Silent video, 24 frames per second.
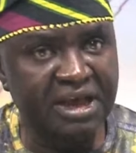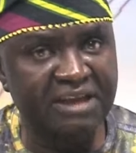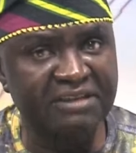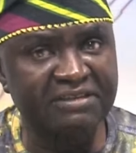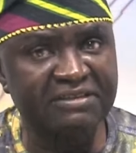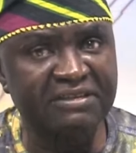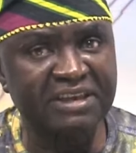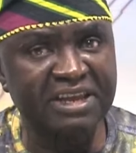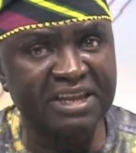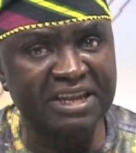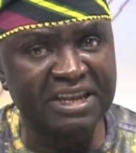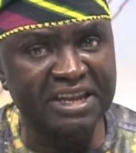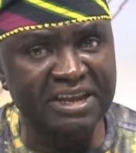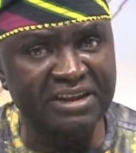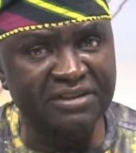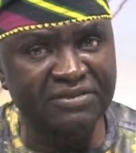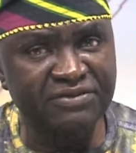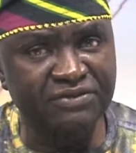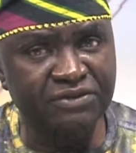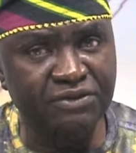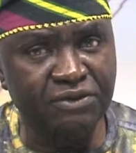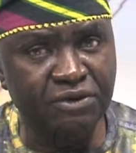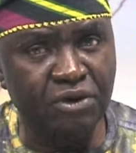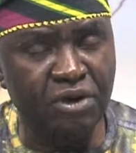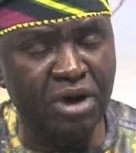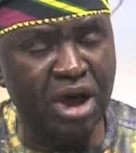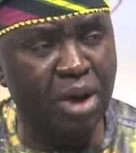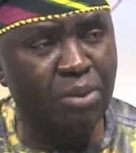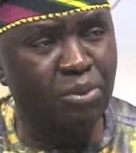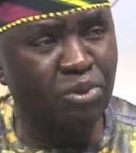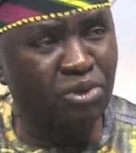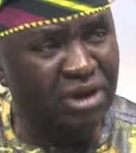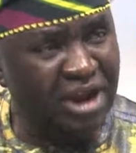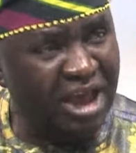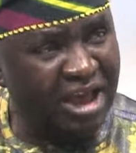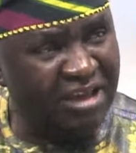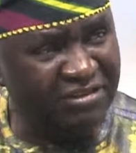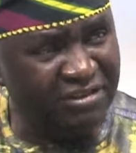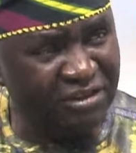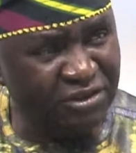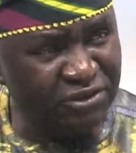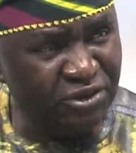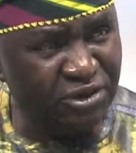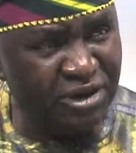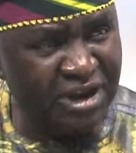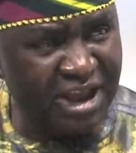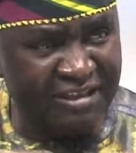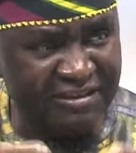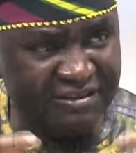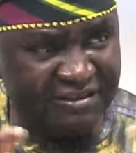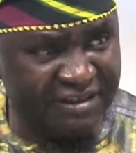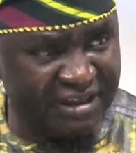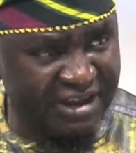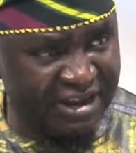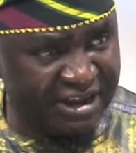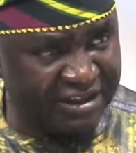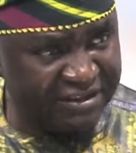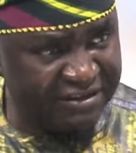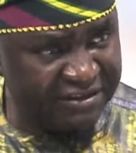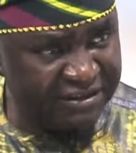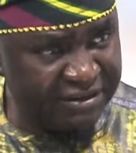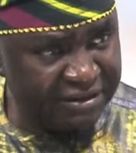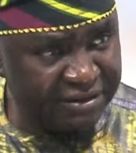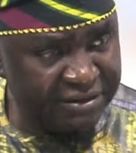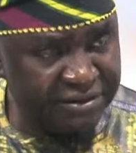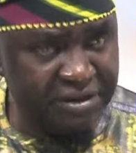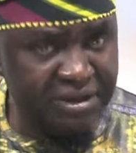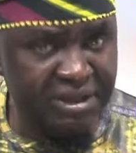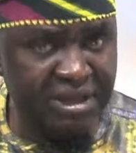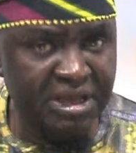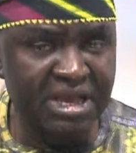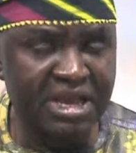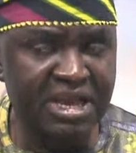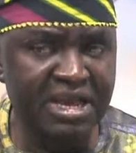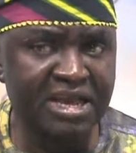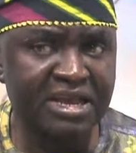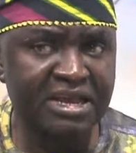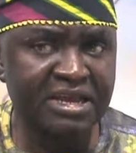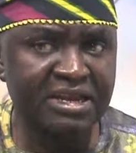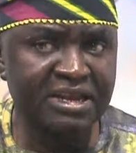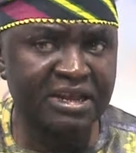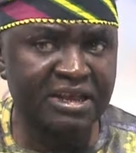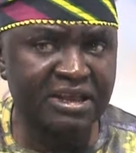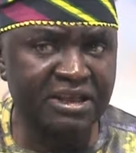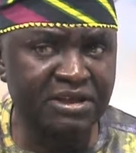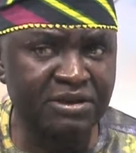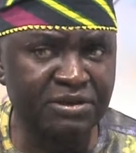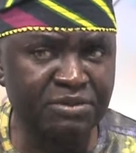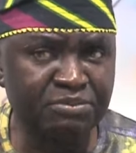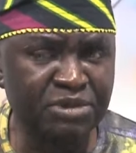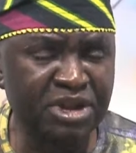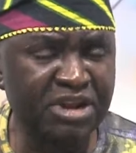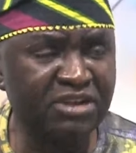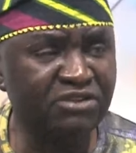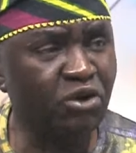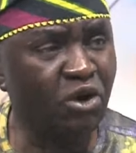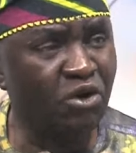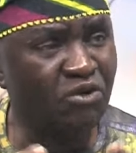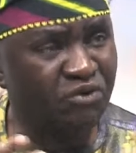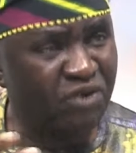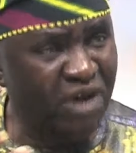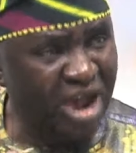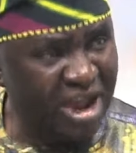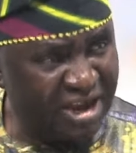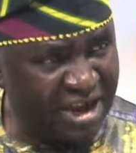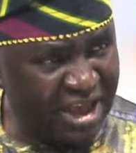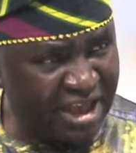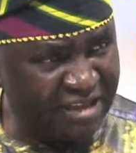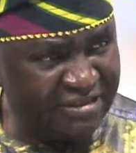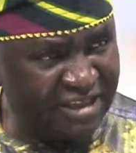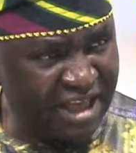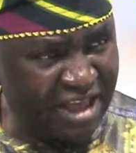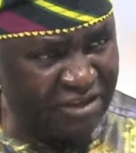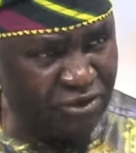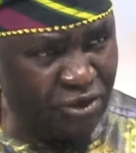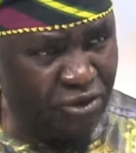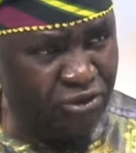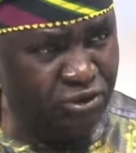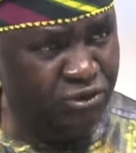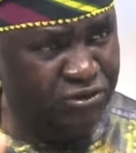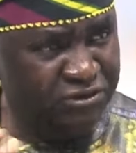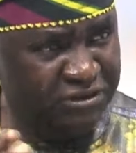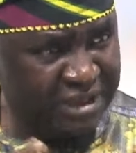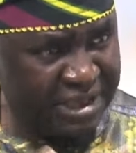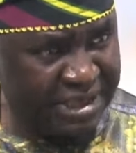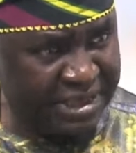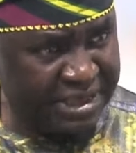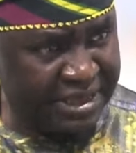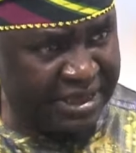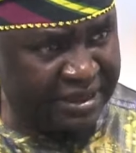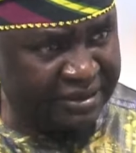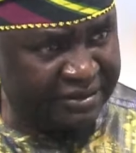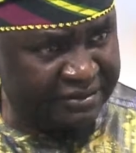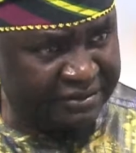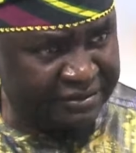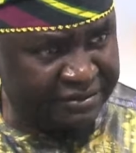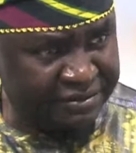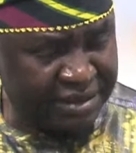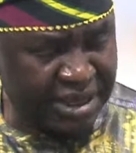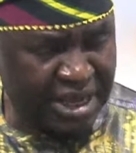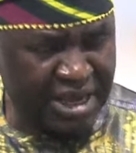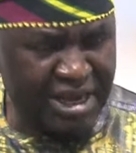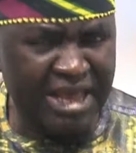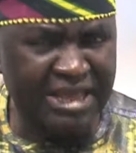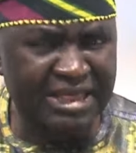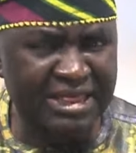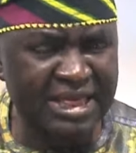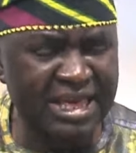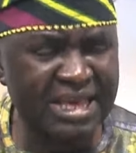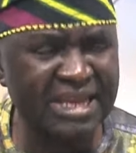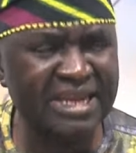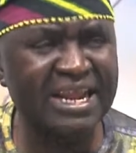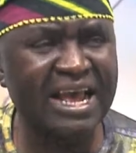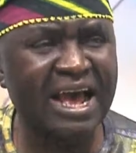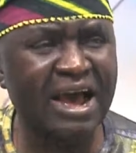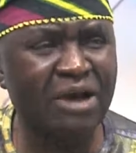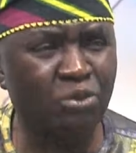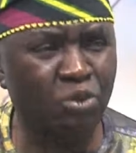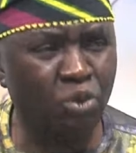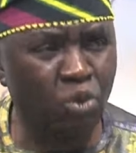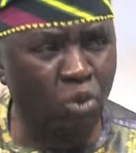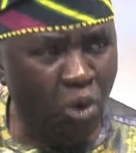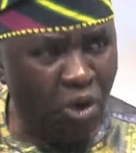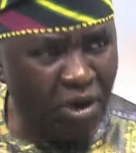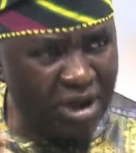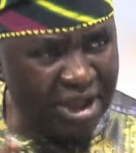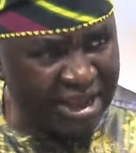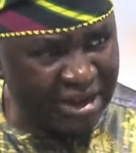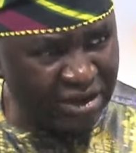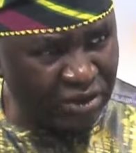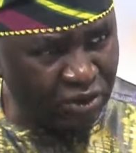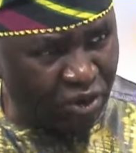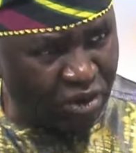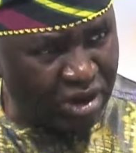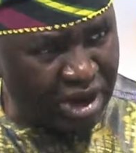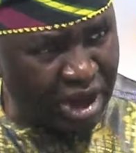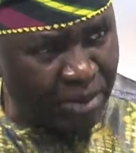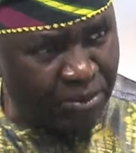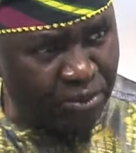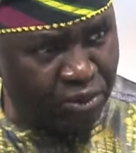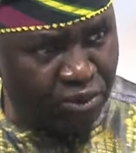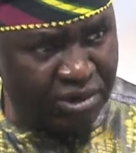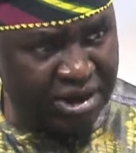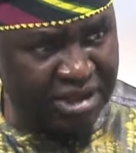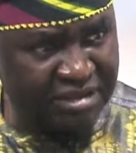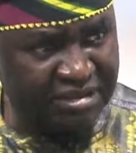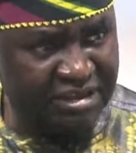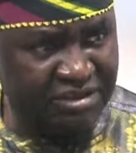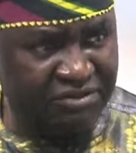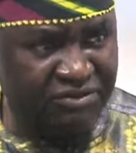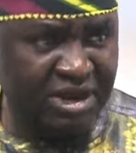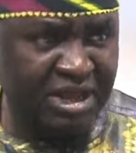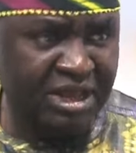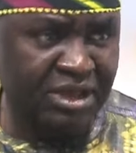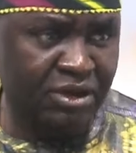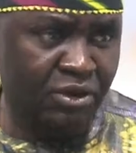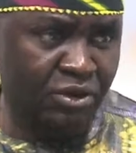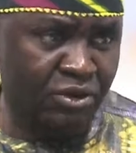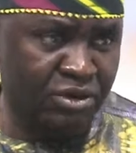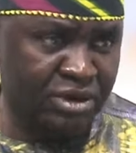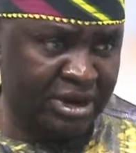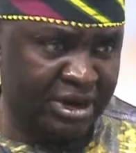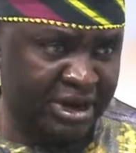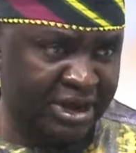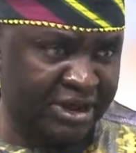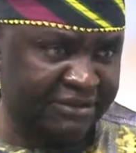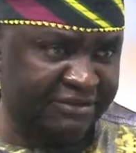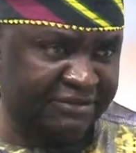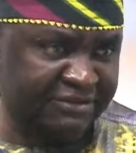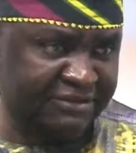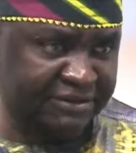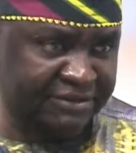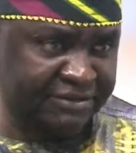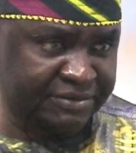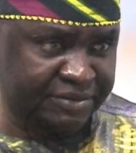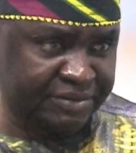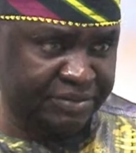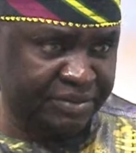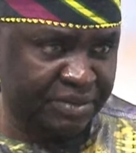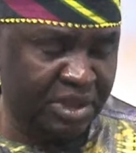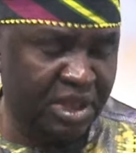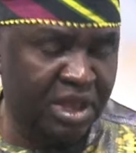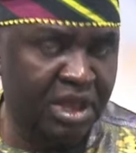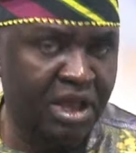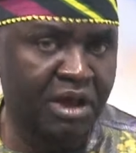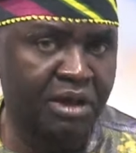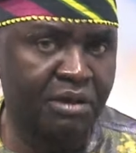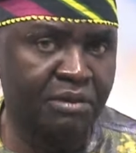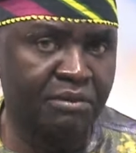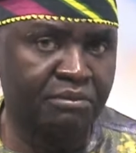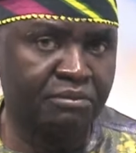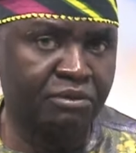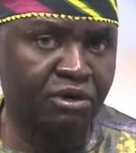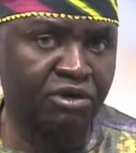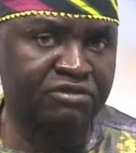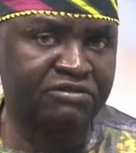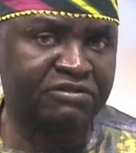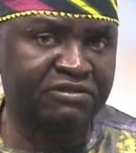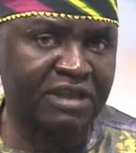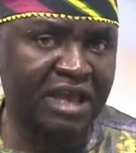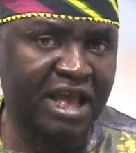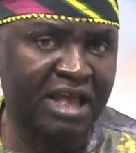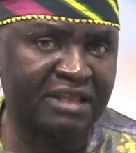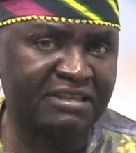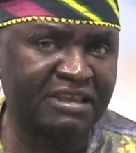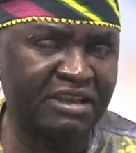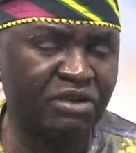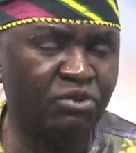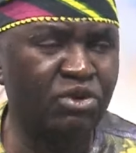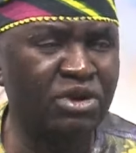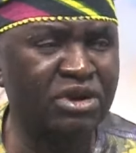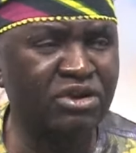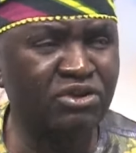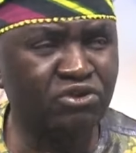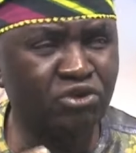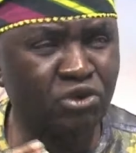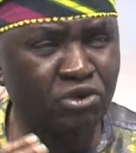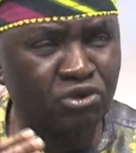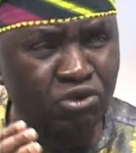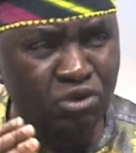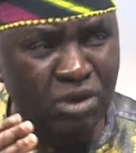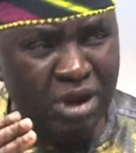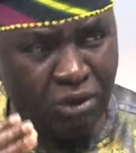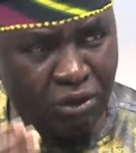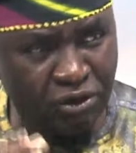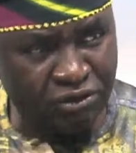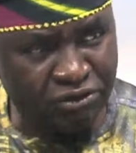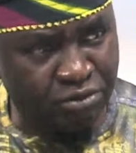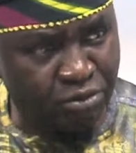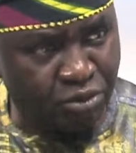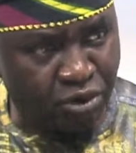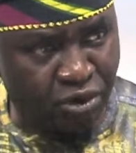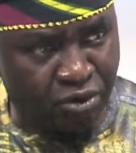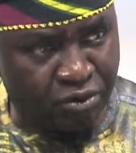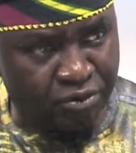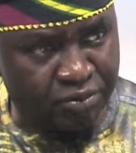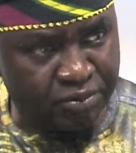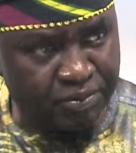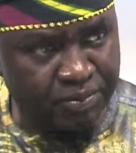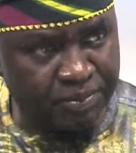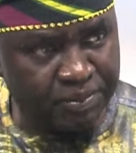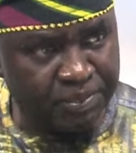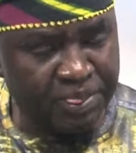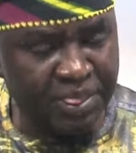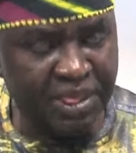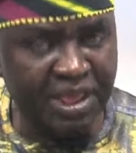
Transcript: There is a need for harmonization and synergy. The Minister of Finance has also said that. And I think they are working collaboratively on that. But I think we need to do a lot more.